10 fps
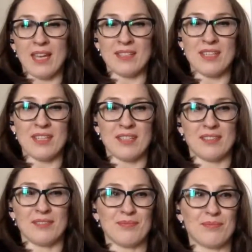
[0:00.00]
they
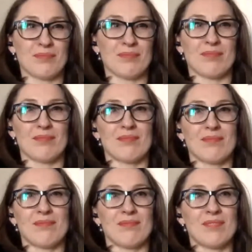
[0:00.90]

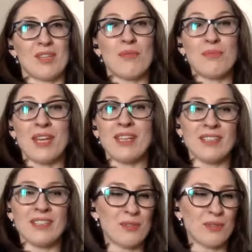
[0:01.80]
obtain
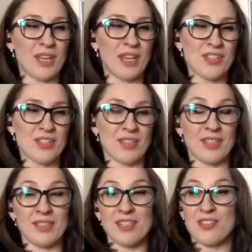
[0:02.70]
an education
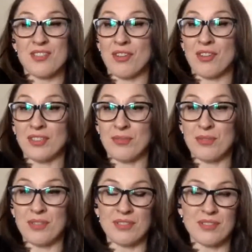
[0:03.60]
and they start
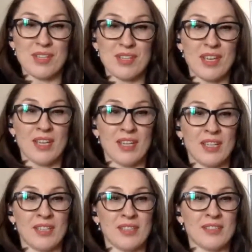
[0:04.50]
careers
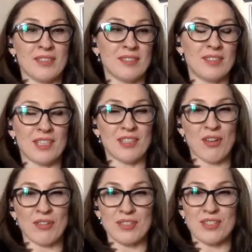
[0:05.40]
in
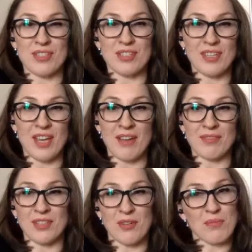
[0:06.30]
technology
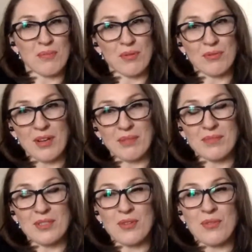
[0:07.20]
after our
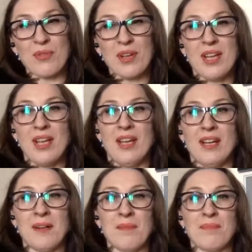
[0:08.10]
program. So
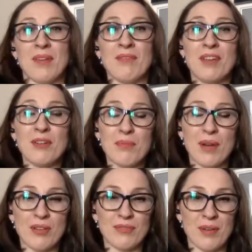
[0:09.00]
I'm very
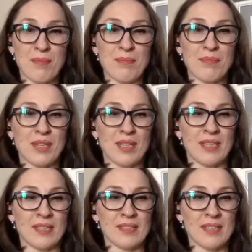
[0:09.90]
proud of them.
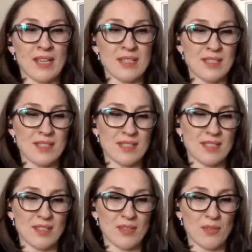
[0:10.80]
And
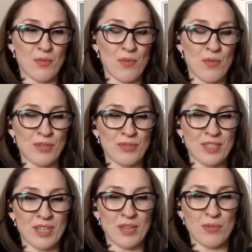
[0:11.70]
as one of
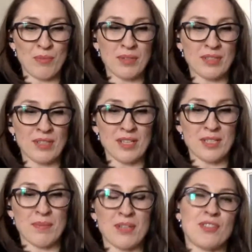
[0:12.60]
the young women
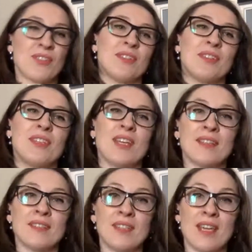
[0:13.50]
has mentioned the
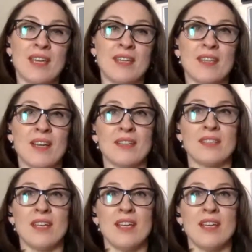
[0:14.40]
other day, that